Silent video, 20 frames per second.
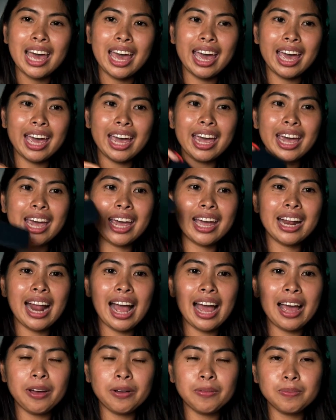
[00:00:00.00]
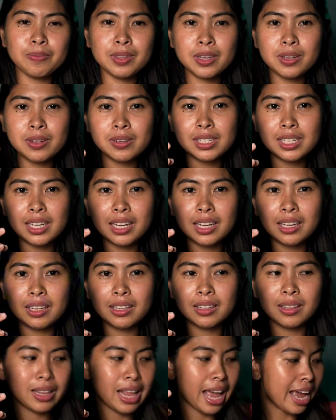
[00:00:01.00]
And I'm
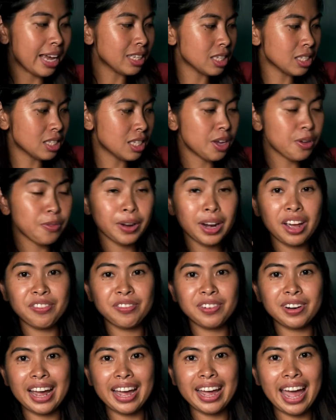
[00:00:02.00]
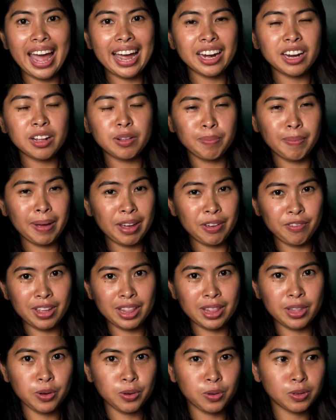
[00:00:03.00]
using the SSD whenever I edit my
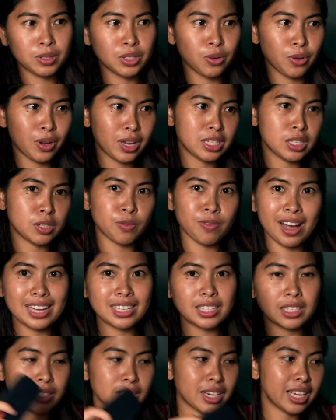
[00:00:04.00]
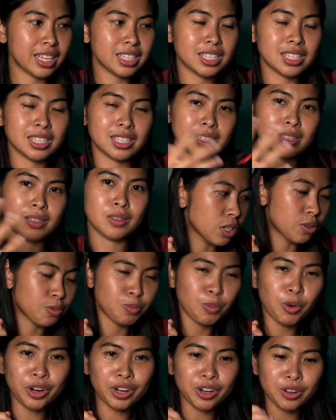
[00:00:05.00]
videos, so it's faster, it's
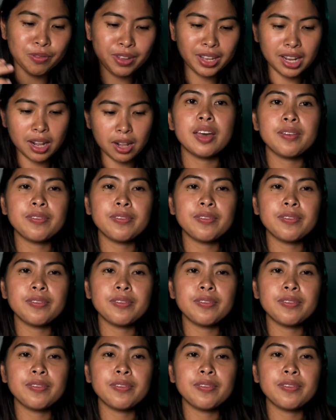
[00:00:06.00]
more convenient.